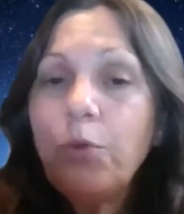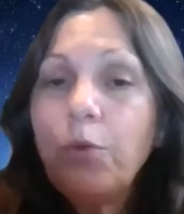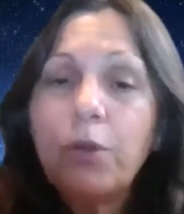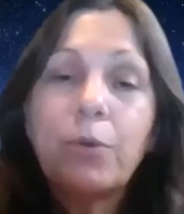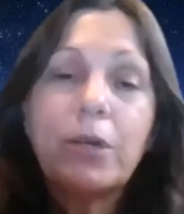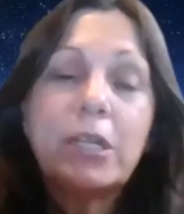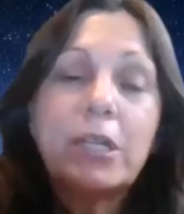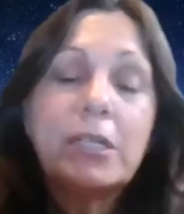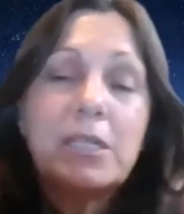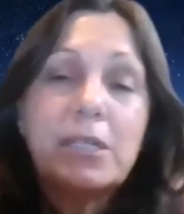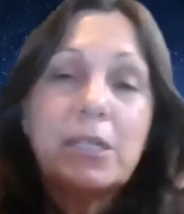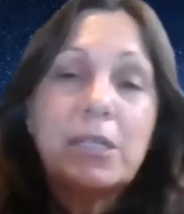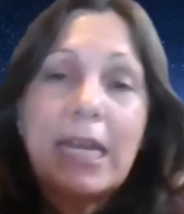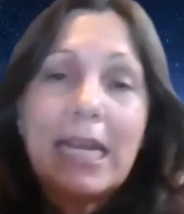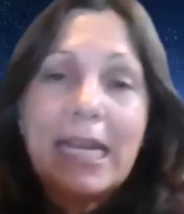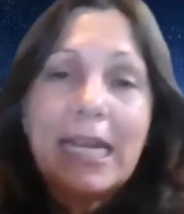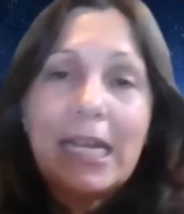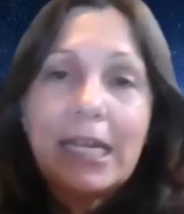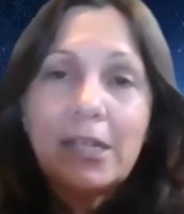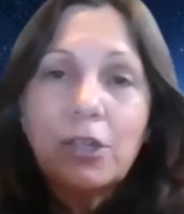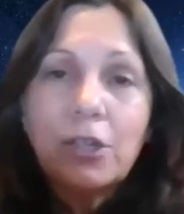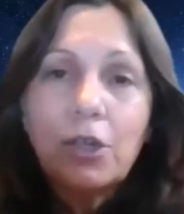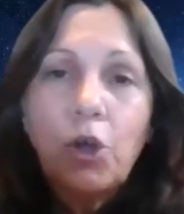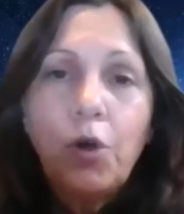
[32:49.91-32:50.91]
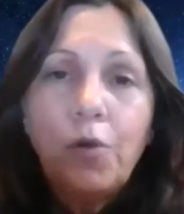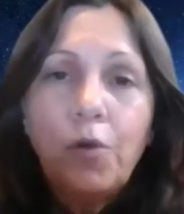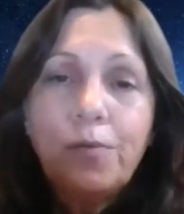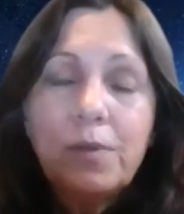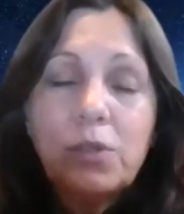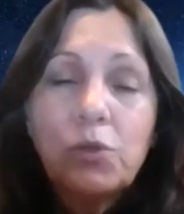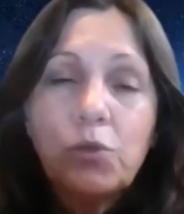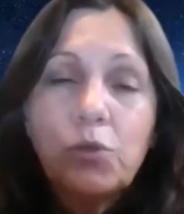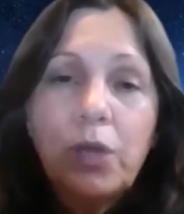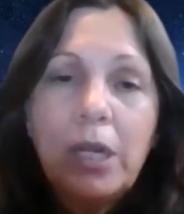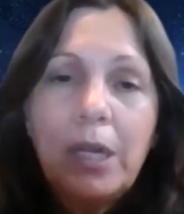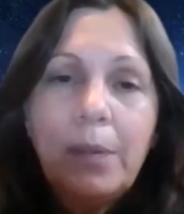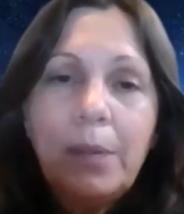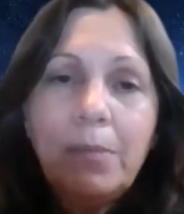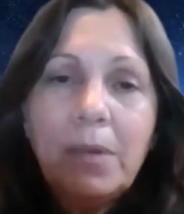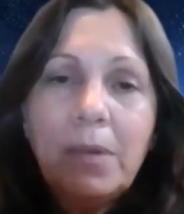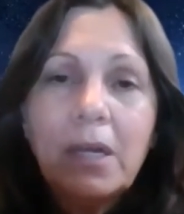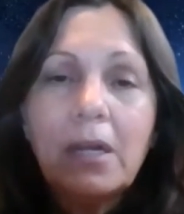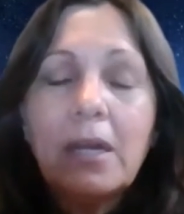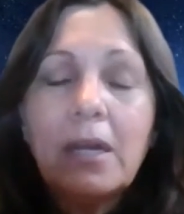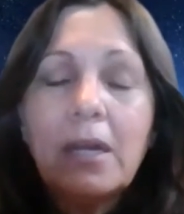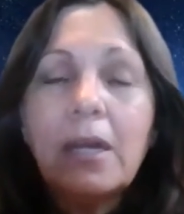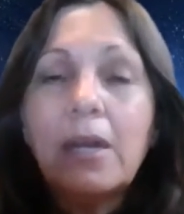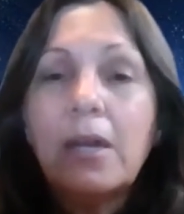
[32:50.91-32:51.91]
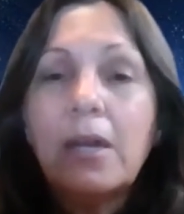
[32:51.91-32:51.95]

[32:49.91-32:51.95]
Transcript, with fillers: We want to stay in the Gulf Stream,